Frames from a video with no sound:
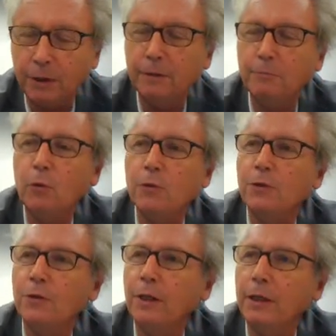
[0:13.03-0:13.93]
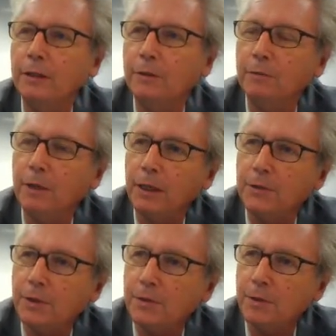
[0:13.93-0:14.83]
I'm also the leader of the
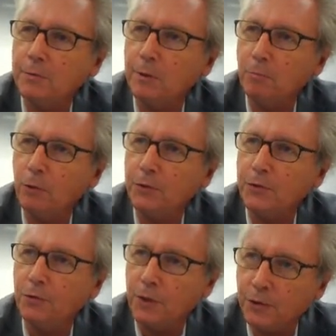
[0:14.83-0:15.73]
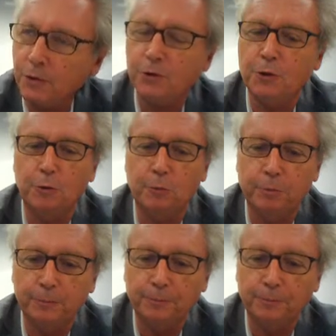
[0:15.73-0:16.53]
Health Systems and Policy Research Group.